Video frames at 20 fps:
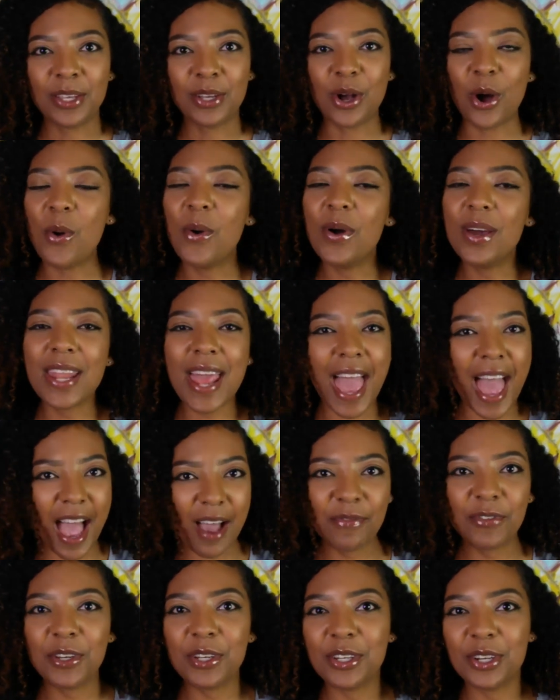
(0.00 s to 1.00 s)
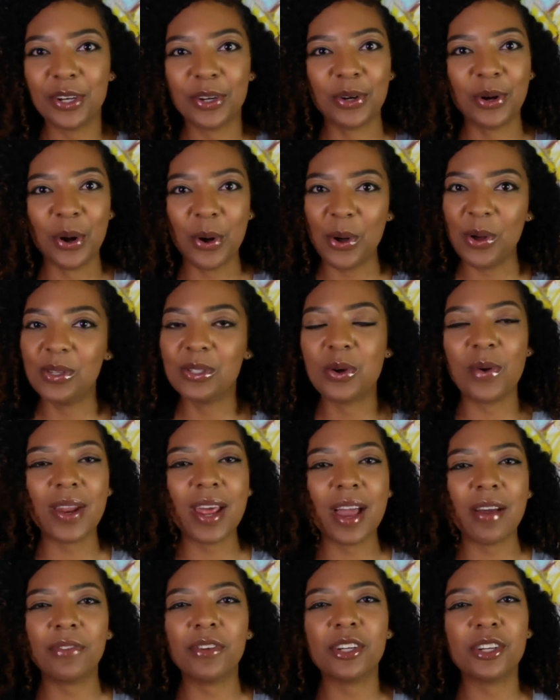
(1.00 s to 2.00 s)
going after your goals, going
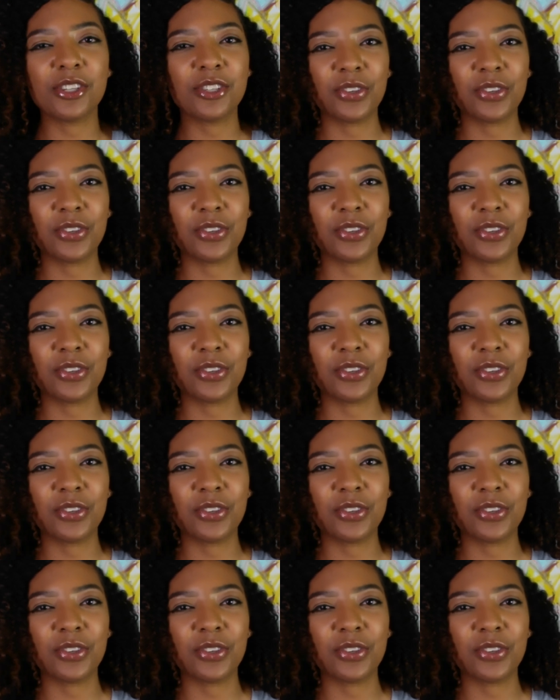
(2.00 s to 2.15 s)
after your